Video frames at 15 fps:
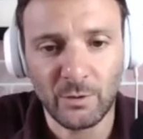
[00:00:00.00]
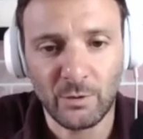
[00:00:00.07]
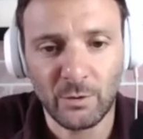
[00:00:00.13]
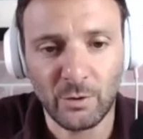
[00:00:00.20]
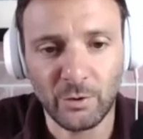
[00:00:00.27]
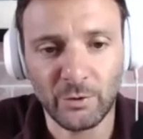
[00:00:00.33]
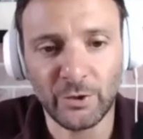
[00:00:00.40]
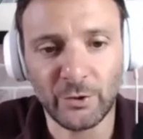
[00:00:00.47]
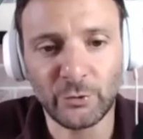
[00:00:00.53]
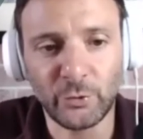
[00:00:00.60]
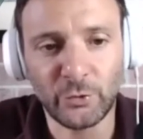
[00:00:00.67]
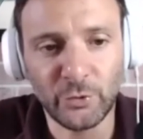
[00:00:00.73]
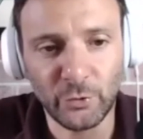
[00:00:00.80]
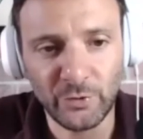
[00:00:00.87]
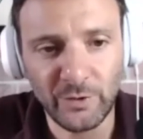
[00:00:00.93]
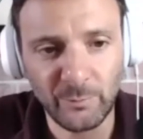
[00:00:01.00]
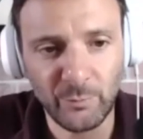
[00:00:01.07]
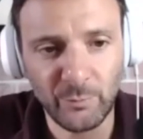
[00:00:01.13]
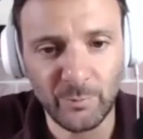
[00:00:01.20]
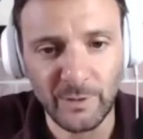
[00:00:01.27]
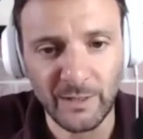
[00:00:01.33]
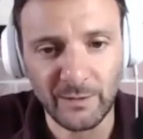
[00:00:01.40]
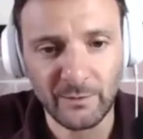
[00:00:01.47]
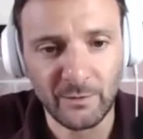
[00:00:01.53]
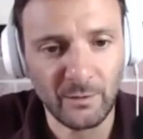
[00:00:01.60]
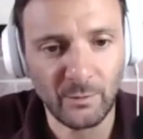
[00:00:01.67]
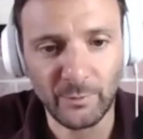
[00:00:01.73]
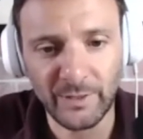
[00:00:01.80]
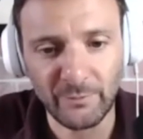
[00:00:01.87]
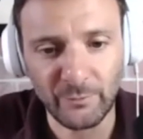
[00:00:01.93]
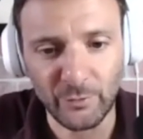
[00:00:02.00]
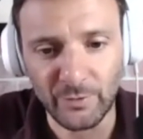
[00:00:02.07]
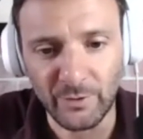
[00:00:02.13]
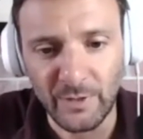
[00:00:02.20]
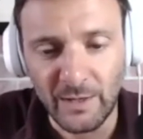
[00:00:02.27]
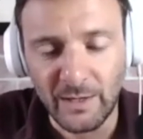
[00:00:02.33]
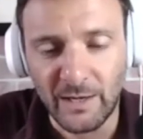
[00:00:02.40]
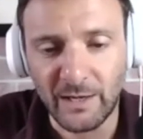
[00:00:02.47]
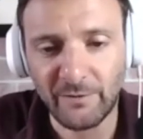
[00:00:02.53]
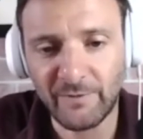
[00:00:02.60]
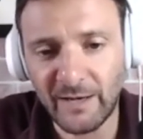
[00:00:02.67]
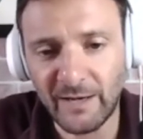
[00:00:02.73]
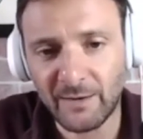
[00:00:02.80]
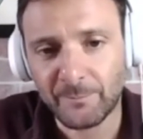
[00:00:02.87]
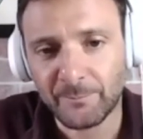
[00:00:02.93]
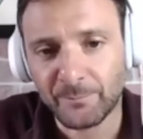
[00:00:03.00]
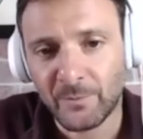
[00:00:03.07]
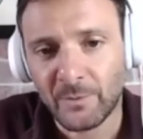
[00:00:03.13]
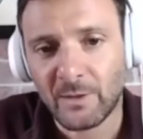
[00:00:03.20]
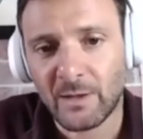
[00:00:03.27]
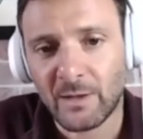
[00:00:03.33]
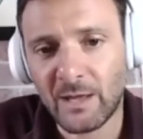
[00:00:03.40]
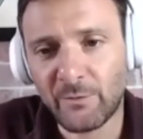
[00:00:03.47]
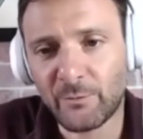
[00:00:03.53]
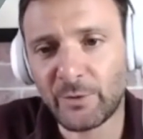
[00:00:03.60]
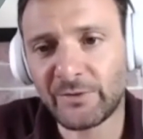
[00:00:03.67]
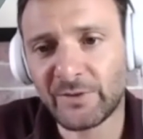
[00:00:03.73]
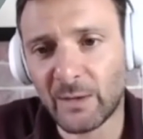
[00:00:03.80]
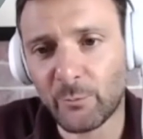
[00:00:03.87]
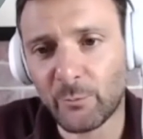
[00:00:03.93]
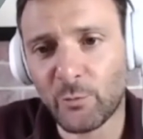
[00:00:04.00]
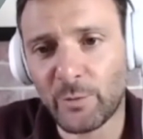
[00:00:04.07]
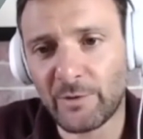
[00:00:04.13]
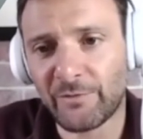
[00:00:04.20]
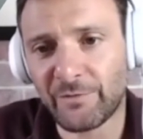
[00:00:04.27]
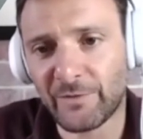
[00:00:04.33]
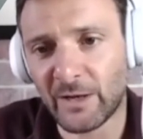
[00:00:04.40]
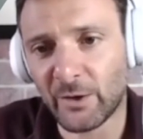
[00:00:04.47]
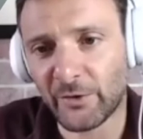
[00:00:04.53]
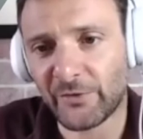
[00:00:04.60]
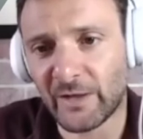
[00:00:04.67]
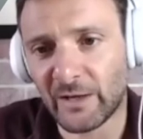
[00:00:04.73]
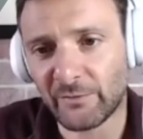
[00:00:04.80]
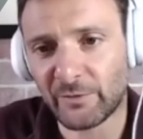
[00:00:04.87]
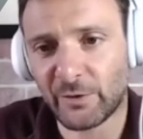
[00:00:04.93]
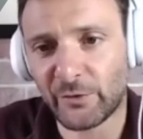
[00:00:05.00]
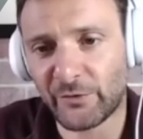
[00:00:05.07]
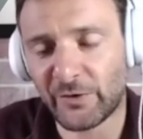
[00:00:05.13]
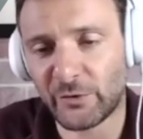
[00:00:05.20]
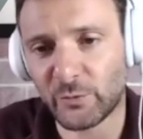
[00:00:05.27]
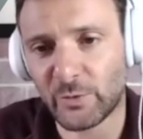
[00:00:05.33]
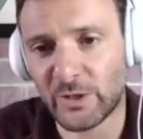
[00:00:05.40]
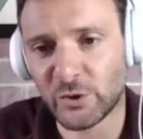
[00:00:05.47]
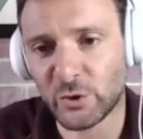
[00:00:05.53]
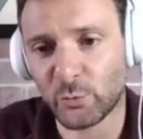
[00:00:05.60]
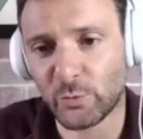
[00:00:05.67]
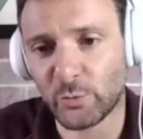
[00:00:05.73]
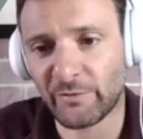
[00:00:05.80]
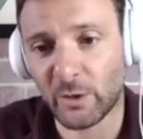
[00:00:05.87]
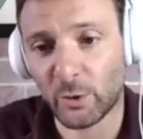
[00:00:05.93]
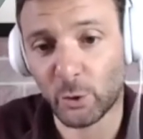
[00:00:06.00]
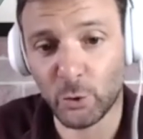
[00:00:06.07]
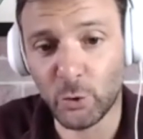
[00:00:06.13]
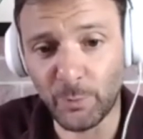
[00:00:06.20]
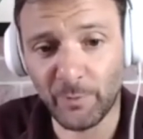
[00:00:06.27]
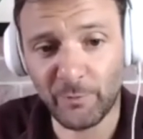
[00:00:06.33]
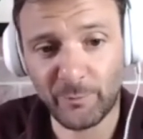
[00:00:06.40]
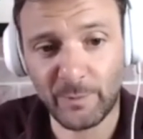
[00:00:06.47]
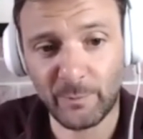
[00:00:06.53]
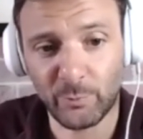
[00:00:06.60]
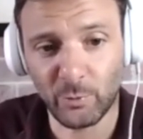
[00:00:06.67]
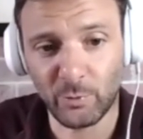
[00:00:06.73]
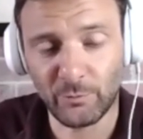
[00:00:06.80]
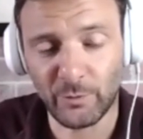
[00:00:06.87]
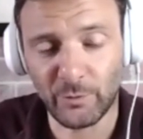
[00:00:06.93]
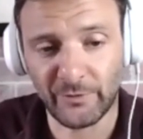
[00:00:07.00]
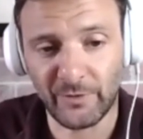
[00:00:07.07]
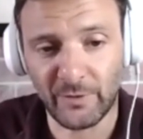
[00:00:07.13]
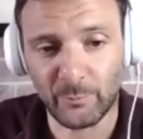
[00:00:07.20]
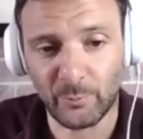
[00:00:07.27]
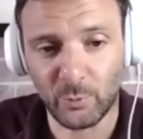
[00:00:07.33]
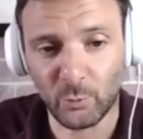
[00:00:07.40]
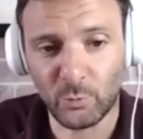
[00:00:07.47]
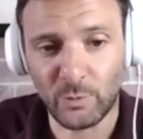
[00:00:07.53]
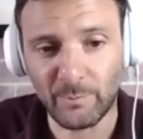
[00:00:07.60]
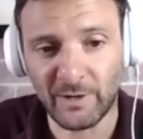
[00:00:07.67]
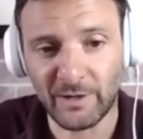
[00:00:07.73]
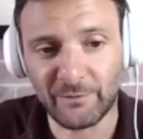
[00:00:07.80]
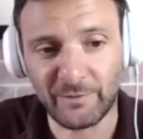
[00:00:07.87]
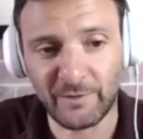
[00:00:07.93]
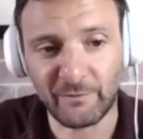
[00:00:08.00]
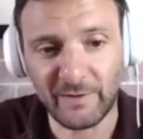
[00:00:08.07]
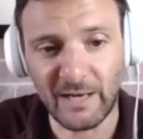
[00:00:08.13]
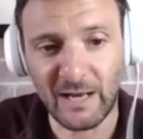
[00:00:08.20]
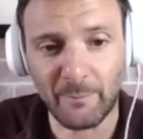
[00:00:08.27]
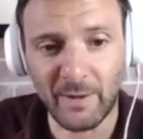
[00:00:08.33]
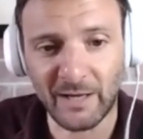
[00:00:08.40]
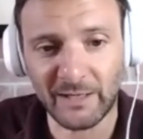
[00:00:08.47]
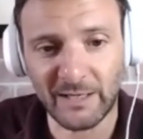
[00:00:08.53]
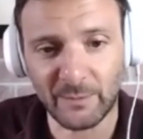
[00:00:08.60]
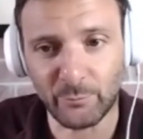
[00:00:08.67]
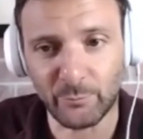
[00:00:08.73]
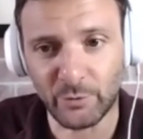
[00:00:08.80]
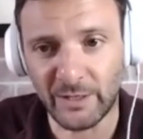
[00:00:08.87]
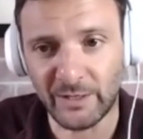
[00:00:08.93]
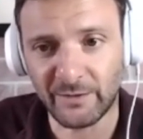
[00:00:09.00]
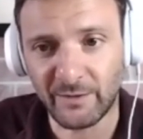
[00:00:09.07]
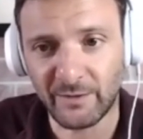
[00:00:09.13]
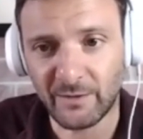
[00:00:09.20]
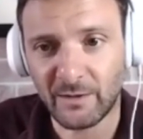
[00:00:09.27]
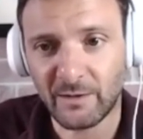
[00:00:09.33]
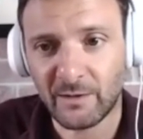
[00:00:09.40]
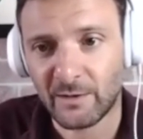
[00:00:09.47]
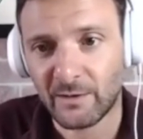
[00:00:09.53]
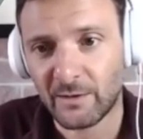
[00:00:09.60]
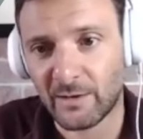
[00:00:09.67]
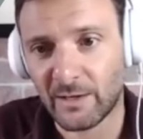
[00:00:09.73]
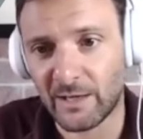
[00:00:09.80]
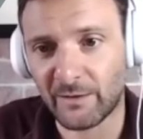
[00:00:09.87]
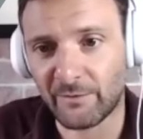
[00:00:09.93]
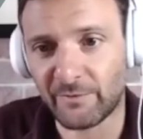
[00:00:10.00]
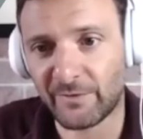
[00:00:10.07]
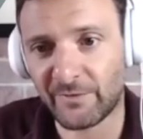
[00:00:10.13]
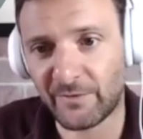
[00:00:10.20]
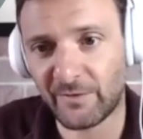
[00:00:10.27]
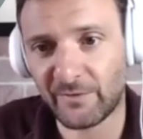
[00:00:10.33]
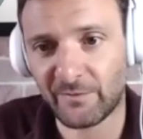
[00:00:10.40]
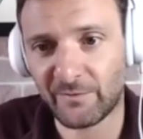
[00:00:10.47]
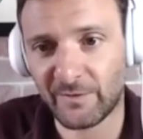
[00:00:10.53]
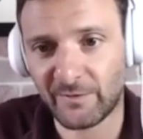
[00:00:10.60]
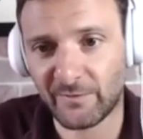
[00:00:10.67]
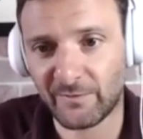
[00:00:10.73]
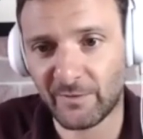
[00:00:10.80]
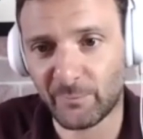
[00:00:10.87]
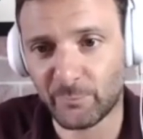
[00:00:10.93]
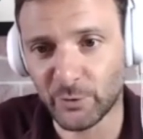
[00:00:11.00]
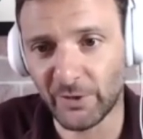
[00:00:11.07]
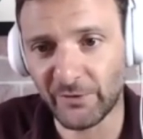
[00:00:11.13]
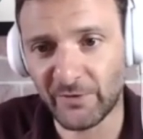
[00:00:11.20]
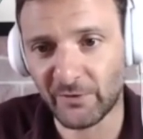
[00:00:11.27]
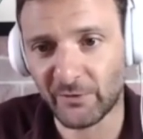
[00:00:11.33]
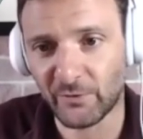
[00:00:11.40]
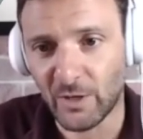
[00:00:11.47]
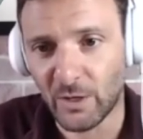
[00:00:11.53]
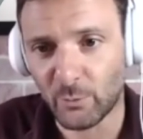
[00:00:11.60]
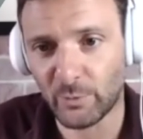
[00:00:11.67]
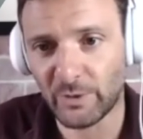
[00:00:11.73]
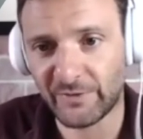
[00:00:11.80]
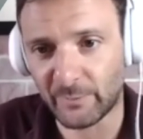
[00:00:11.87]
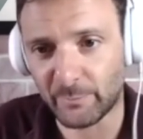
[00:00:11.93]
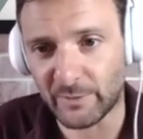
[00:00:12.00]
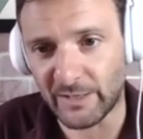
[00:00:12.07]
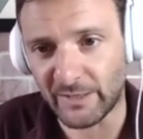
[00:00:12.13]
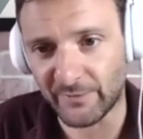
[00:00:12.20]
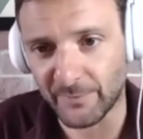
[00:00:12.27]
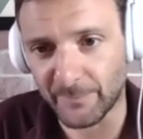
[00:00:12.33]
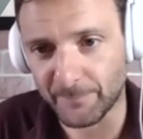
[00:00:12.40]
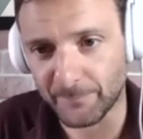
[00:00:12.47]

or not to talk in public or whatever. And then every time we will find ourselves in a situation where there are a group of people, for example, we might think that I might get bullied, and this process will take place.